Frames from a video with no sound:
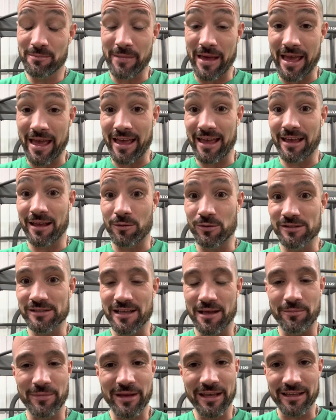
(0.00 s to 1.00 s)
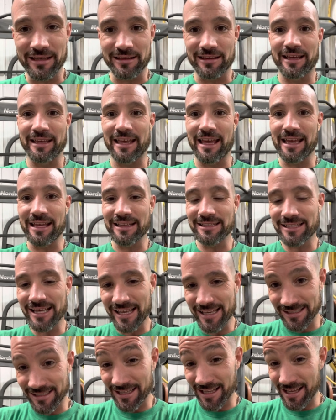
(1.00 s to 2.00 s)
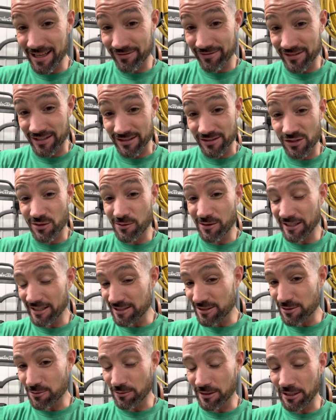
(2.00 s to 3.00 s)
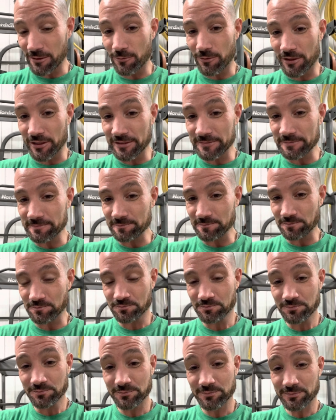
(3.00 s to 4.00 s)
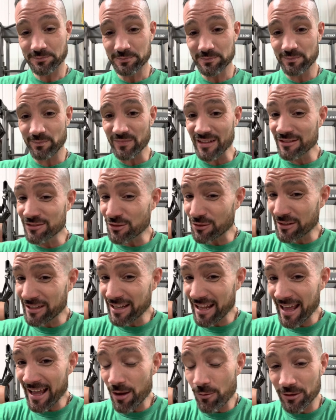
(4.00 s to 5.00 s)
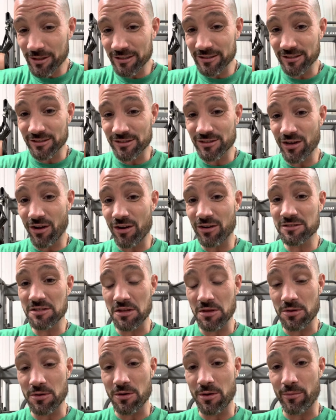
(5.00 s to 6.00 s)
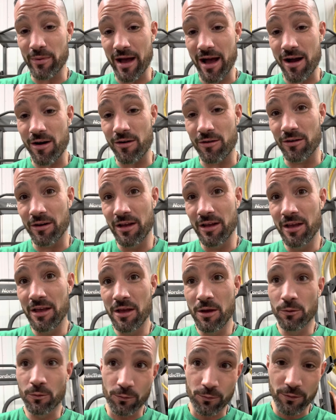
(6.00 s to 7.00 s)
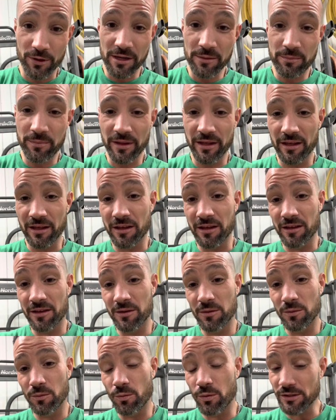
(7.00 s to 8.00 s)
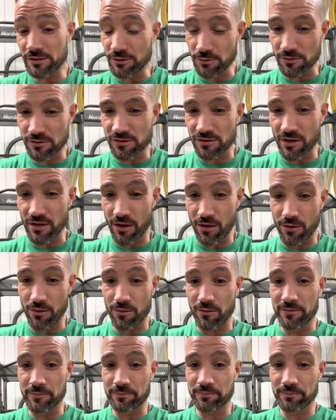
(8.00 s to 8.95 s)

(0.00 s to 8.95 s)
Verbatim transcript: Man, what's that make it like eight days left in 2021? So, today I wanted to talk to you about reaping what you sow.